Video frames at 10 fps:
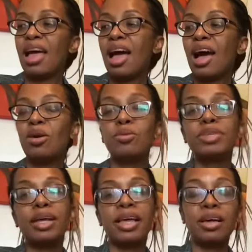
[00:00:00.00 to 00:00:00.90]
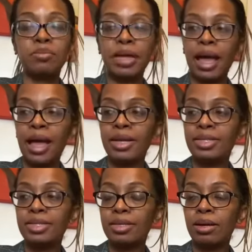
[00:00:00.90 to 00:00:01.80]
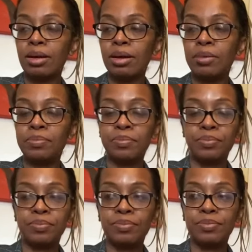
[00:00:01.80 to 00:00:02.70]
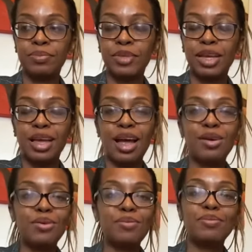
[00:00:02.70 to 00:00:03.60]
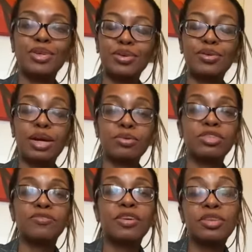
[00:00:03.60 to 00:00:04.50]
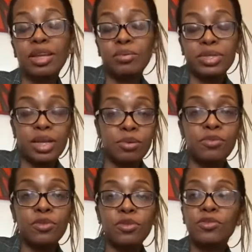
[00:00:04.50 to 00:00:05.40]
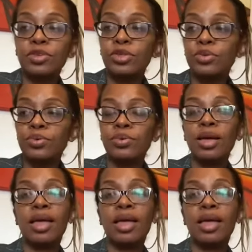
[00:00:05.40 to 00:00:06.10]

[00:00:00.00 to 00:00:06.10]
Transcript: I hope that helped, guys. I hope that was helpful for you.